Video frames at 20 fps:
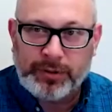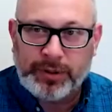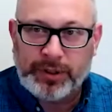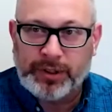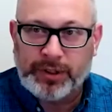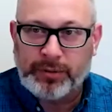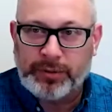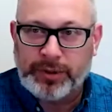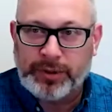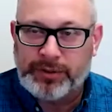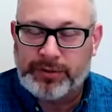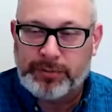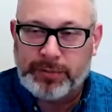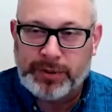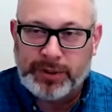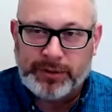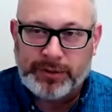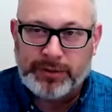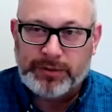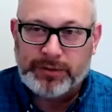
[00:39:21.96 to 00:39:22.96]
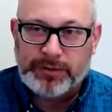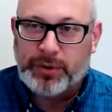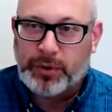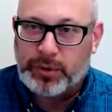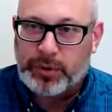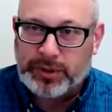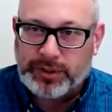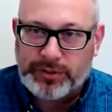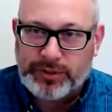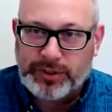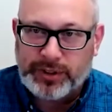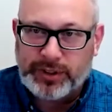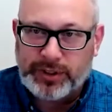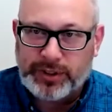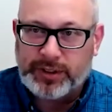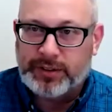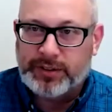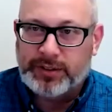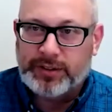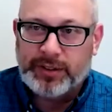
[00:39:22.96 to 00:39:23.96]
where we've been
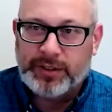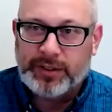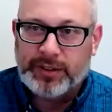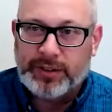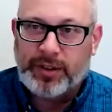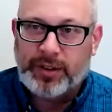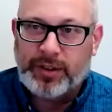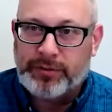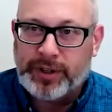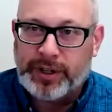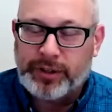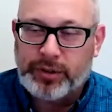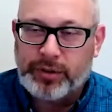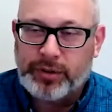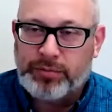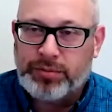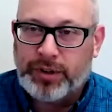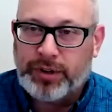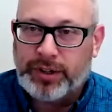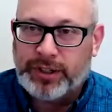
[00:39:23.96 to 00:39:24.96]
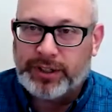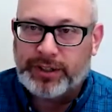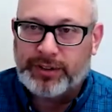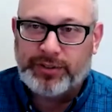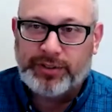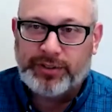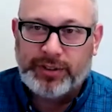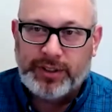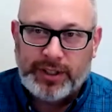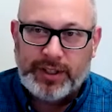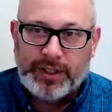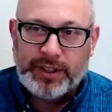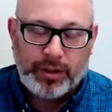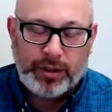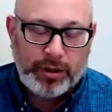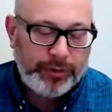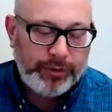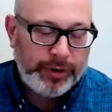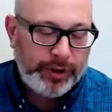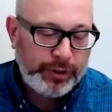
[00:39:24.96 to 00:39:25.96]
focusing a lot of our new products,
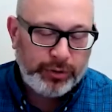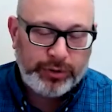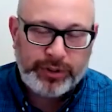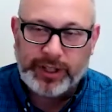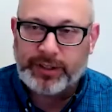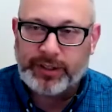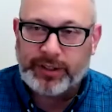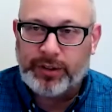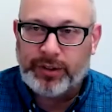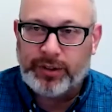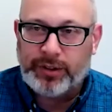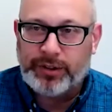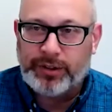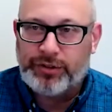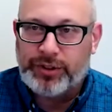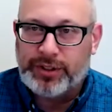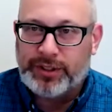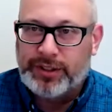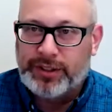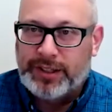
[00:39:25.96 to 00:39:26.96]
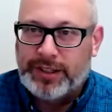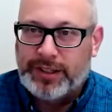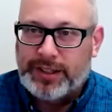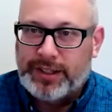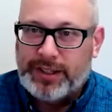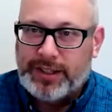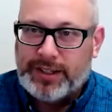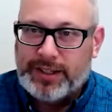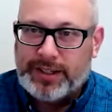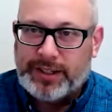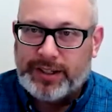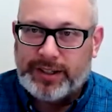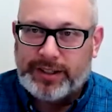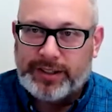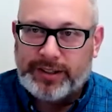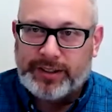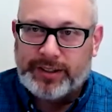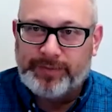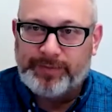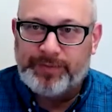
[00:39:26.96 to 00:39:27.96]
a lot of our new technology.
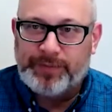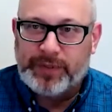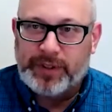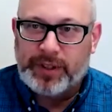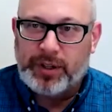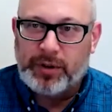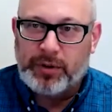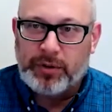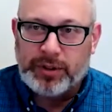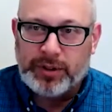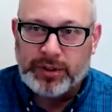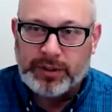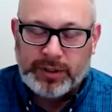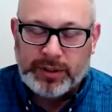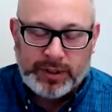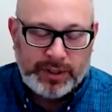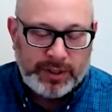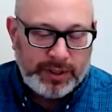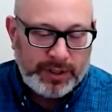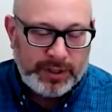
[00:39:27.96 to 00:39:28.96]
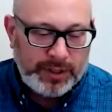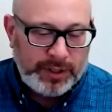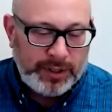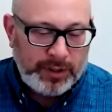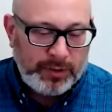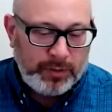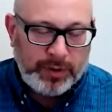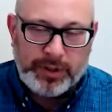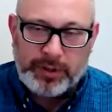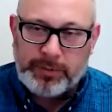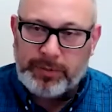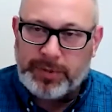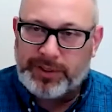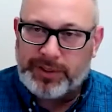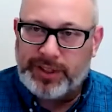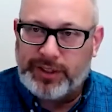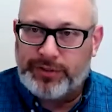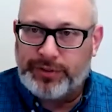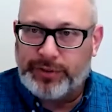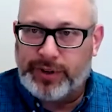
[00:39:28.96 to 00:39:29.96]
One of the big
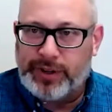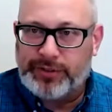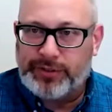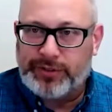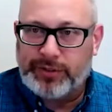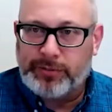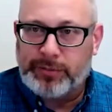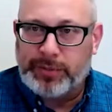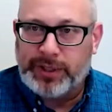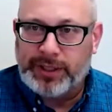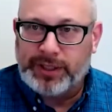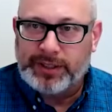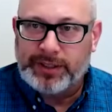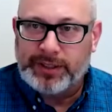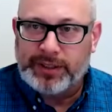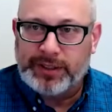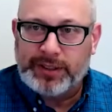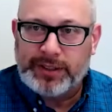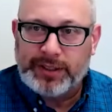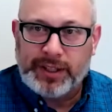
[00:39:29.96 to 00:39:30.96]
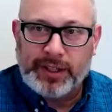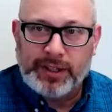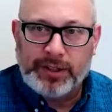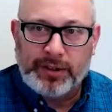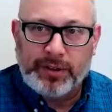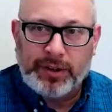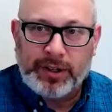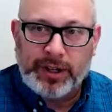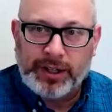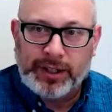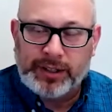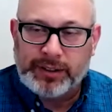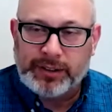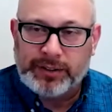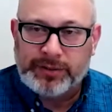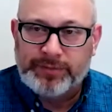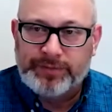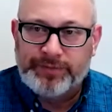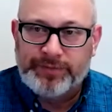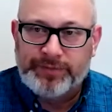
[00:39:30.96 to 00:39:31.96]
things for us has been,
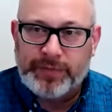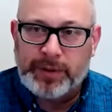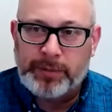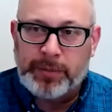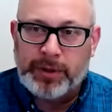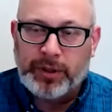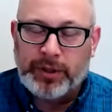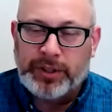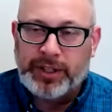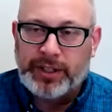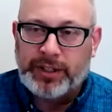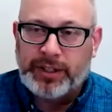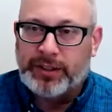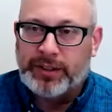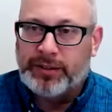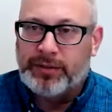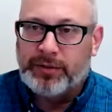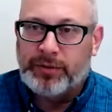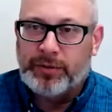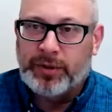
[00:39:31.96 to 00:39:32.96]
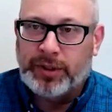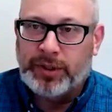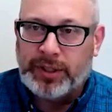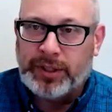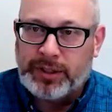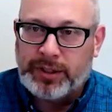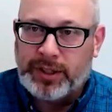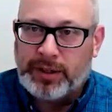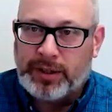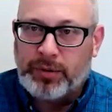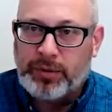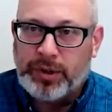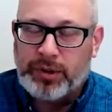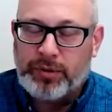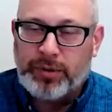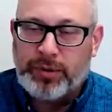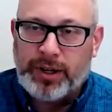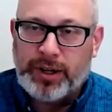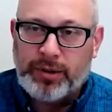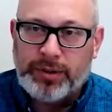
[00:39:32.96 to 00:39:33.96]
our ability to really work
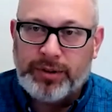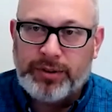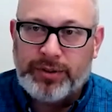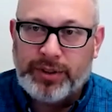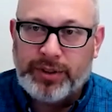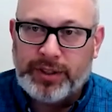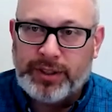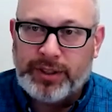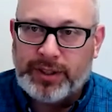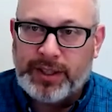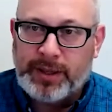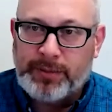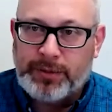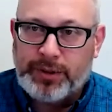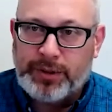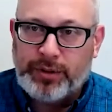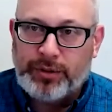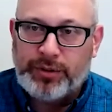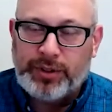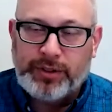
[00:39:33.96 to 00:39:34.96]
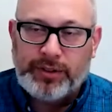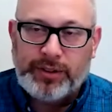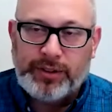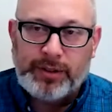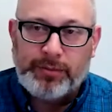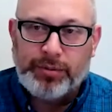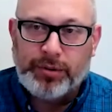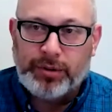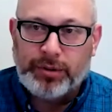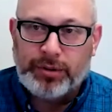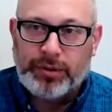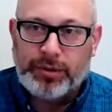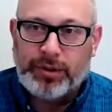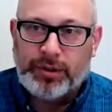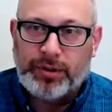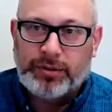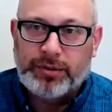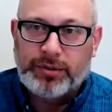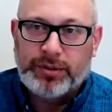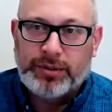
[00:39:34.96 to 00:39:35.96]
well with the MQTT
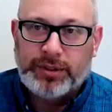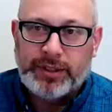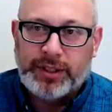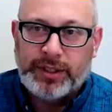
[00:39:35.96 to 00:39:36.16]
protocol.